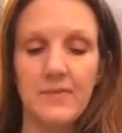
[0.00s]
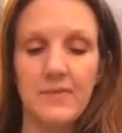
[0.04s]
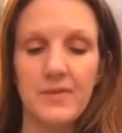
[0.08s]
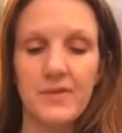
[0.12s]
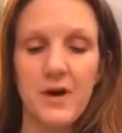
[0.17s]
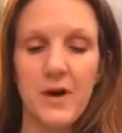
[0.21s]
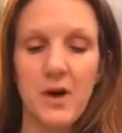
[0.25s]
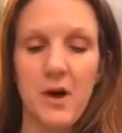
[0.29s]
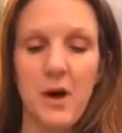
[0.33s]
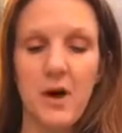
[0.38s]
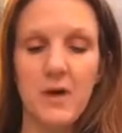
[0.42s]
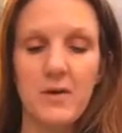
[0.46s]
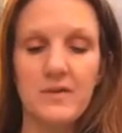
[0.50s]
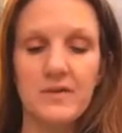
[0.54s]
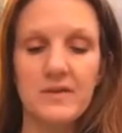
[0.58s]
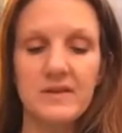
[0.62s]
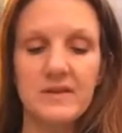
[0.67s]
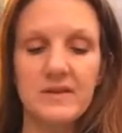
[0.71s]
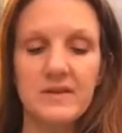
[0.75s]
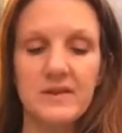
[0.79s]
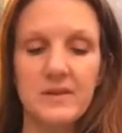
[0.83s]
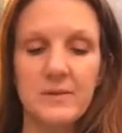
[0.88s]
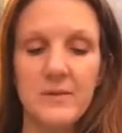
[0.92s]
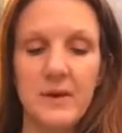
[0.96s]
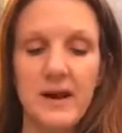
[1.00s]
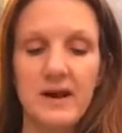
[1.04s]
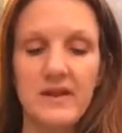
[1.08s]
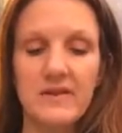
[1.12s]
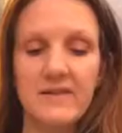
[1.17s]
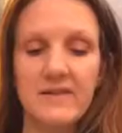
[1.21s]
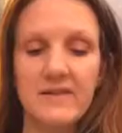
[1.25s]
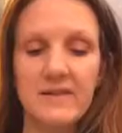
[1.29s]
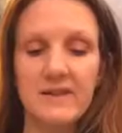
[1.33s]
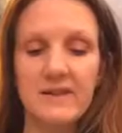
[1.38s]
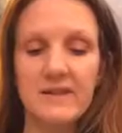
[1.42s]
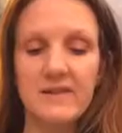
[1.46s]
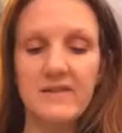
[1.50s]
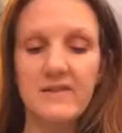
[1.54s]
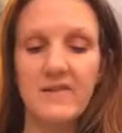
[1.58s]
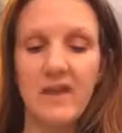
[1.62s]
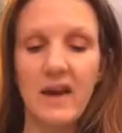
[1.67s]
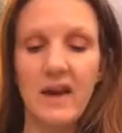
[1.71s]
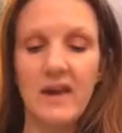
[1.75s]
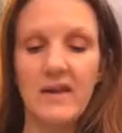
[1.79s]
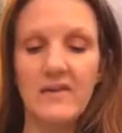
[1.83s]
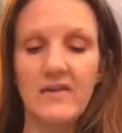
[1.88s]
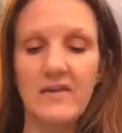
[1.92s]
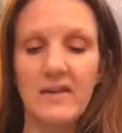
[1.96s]
The whole situation is
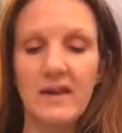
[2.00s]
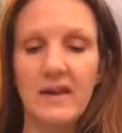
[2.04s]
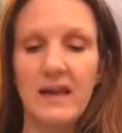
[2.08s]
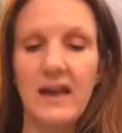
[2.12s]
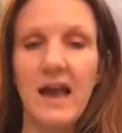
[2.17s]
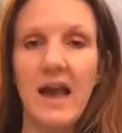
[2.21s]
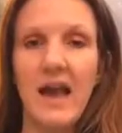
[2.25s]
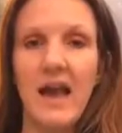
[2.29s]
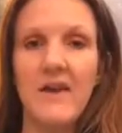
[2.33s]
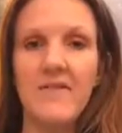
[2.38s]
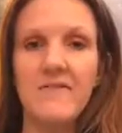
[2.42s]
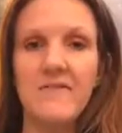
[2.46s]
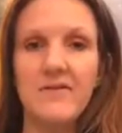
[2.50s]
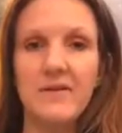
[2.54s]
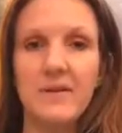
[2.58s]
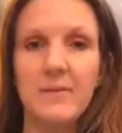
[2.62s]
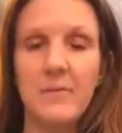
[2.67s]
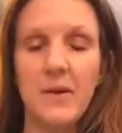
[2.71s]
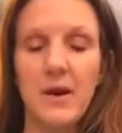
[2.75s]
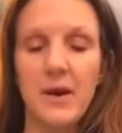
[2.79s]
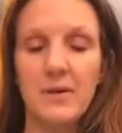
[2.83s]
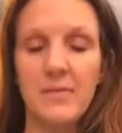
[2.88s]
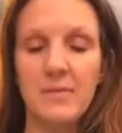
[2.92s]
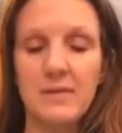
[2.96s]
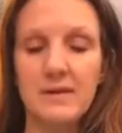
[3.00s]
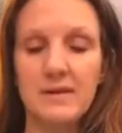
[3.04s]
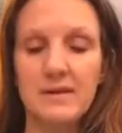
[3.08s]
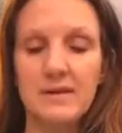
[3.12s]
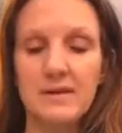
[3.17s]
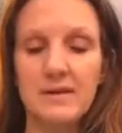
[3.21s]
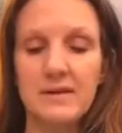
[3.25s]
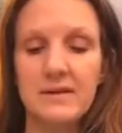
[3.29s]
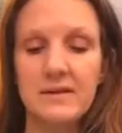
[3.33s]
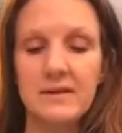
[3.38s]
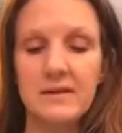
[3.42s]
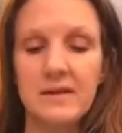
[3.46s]
changing every moment.